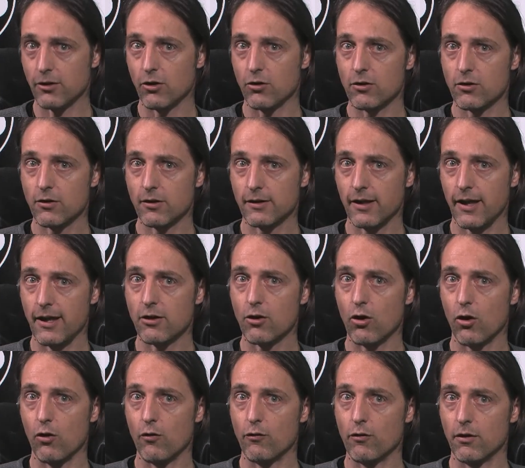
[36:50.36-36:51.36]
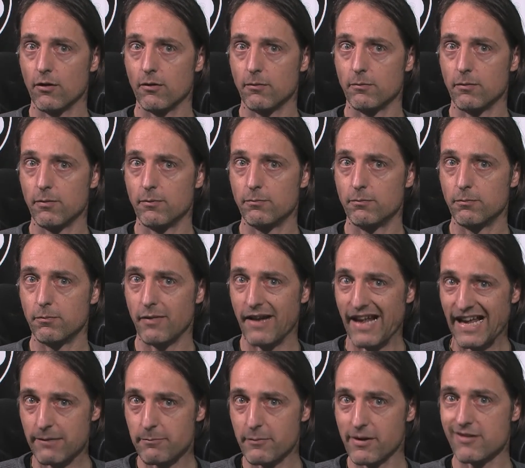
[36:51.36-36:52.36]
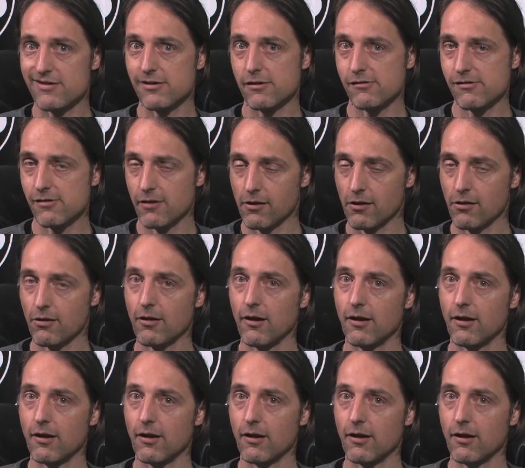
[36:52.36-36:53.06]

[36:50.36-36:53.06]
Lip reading: take over black magicians,